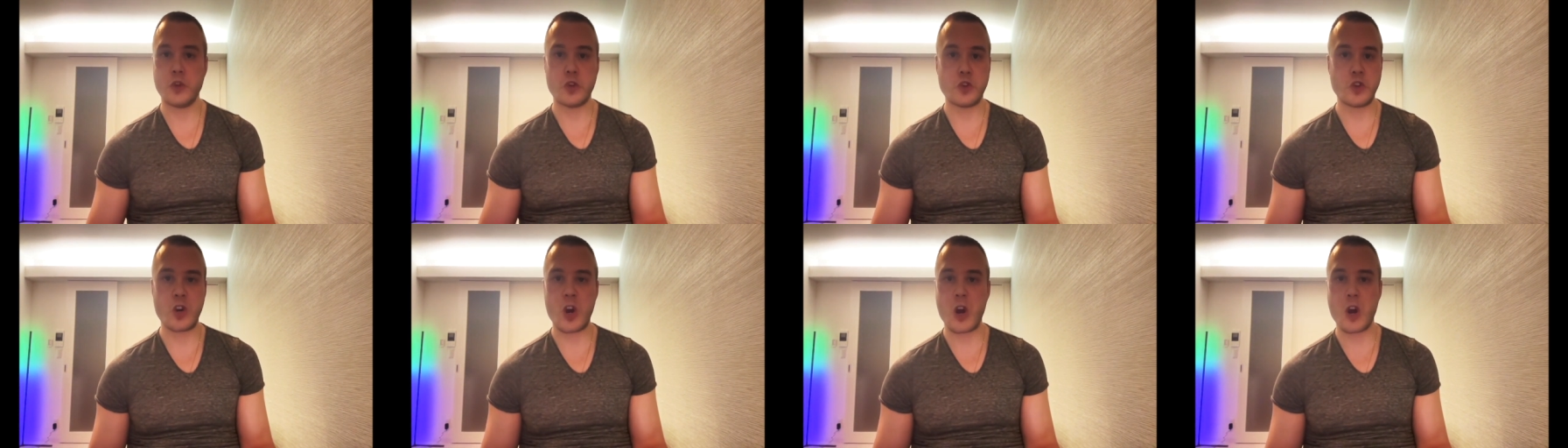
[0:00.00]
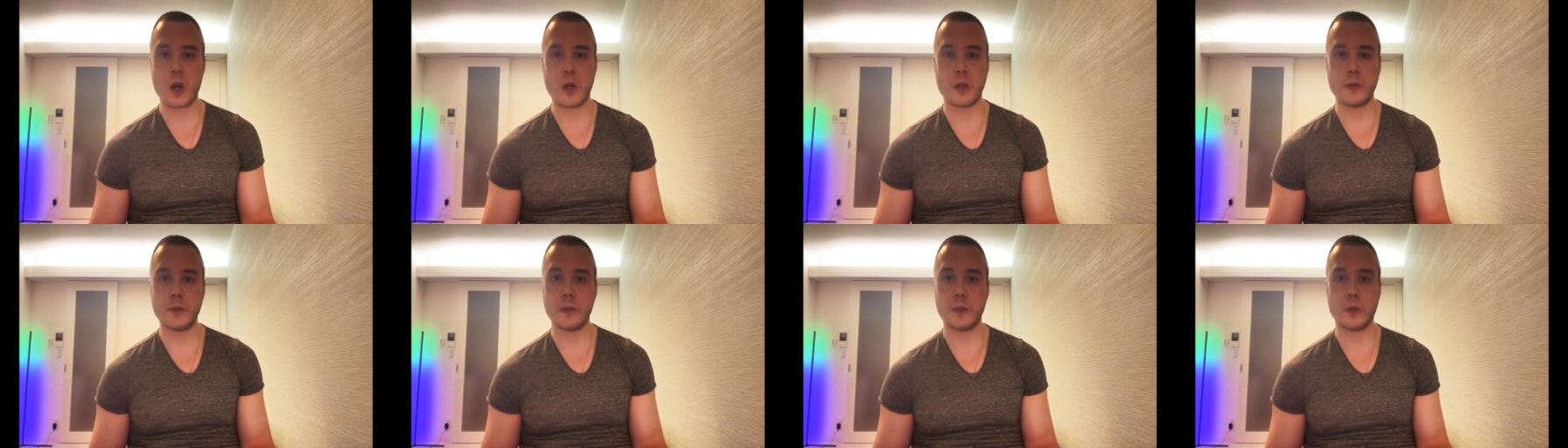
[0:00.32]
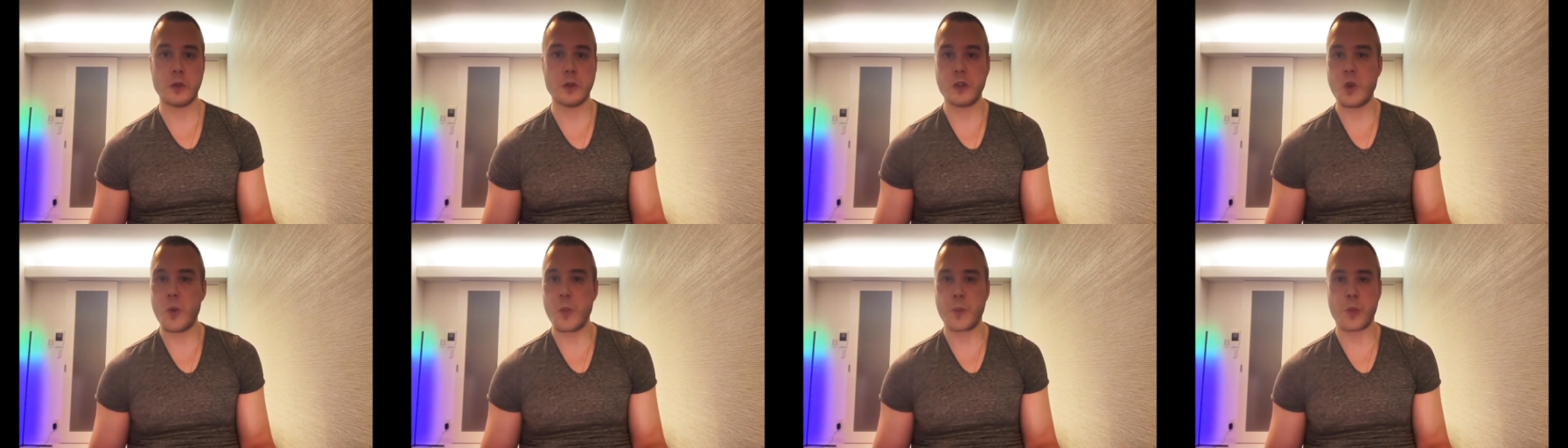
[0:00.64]
Sure,
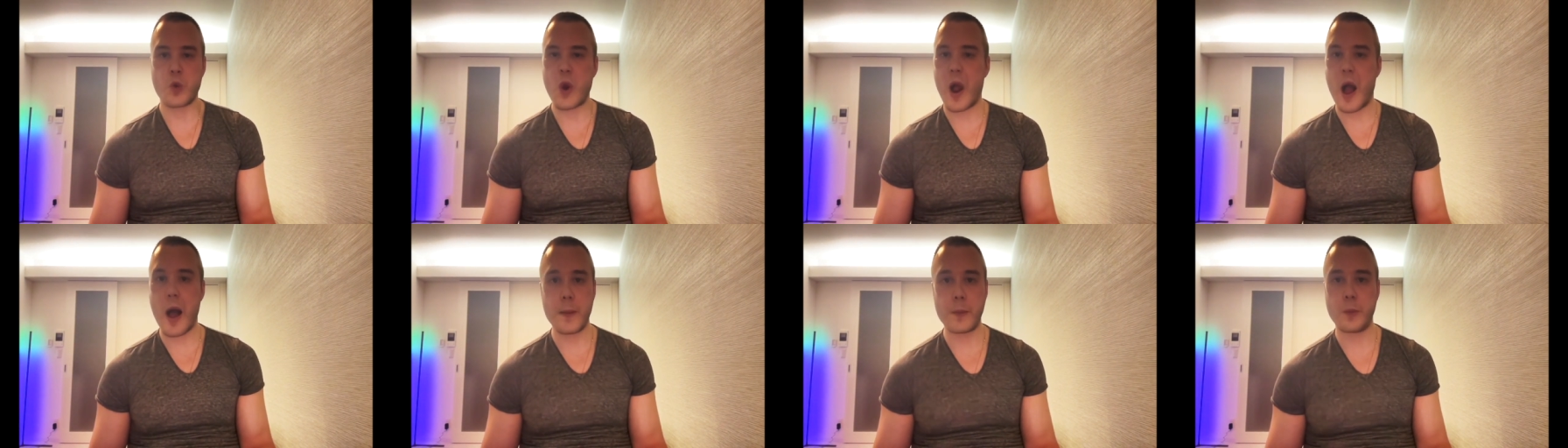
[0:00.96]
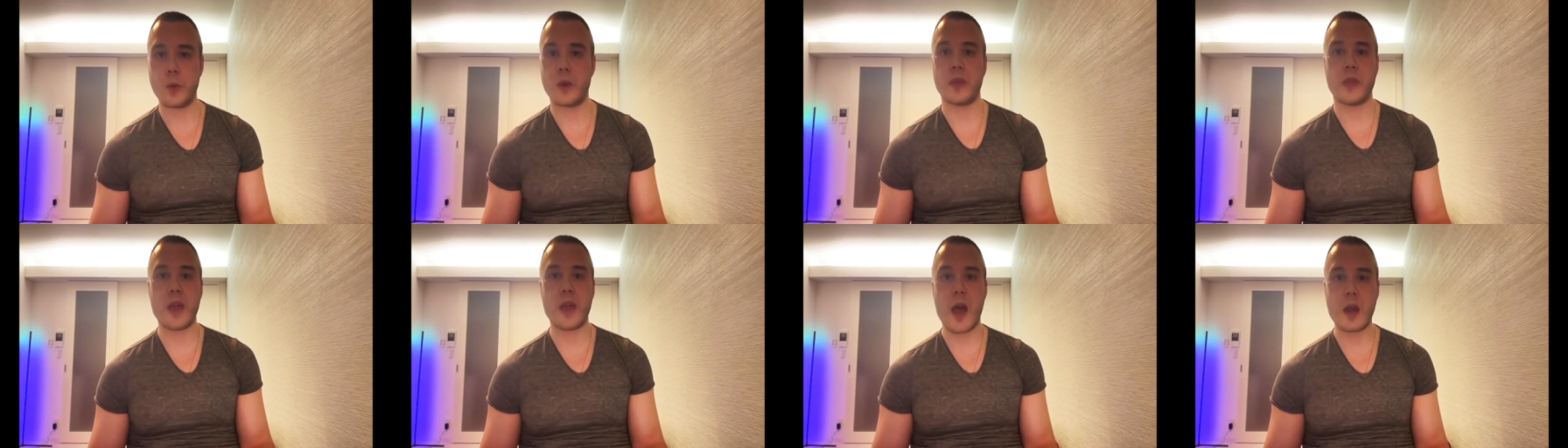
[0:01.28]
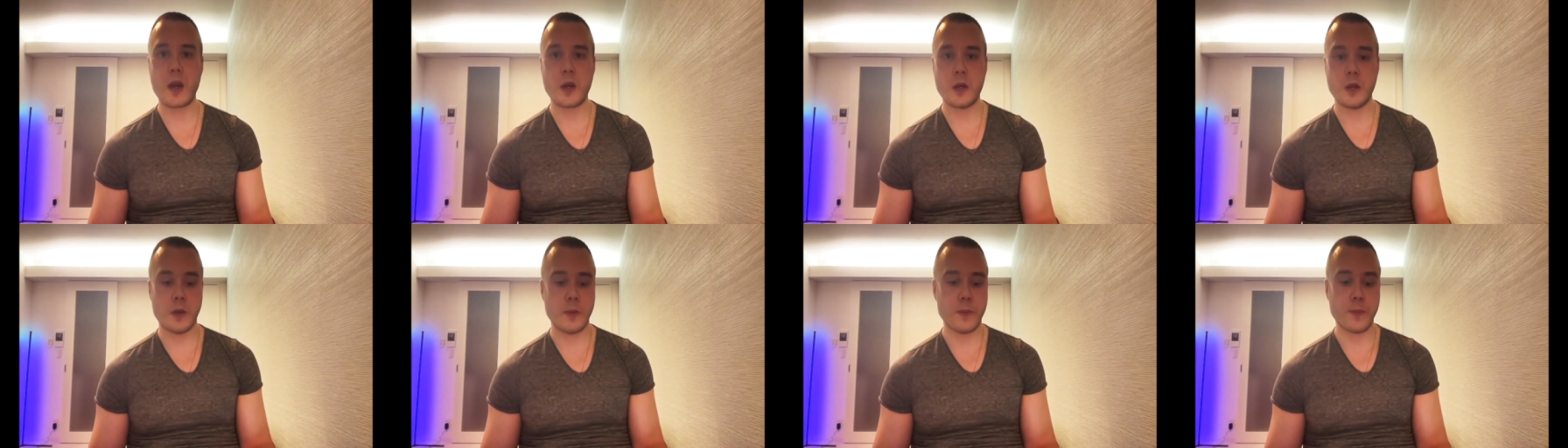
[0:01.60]
there's no problem with
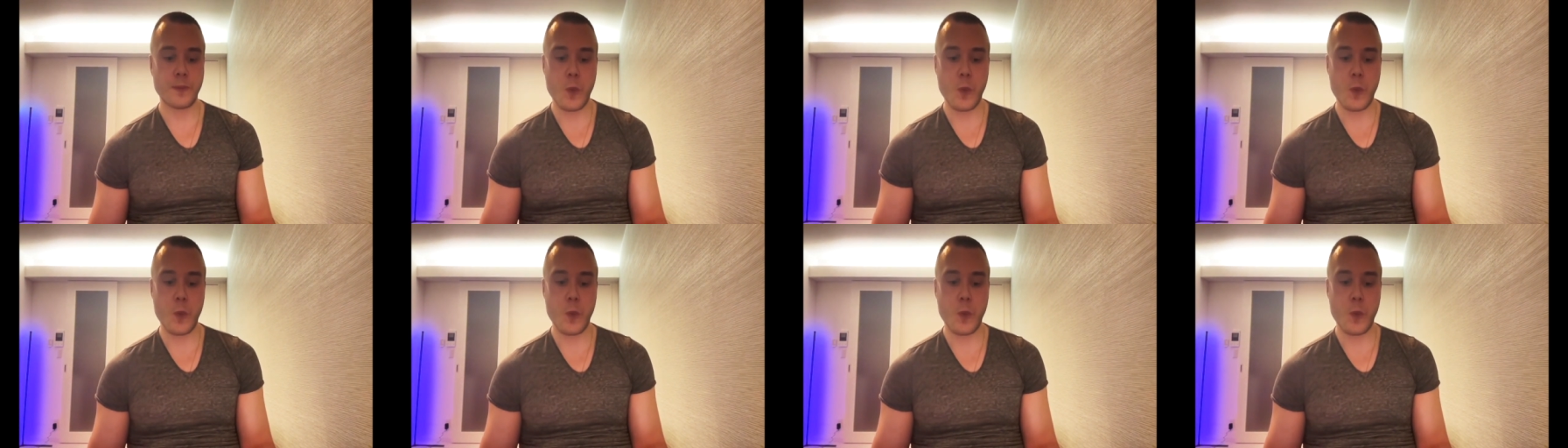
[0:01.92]
that.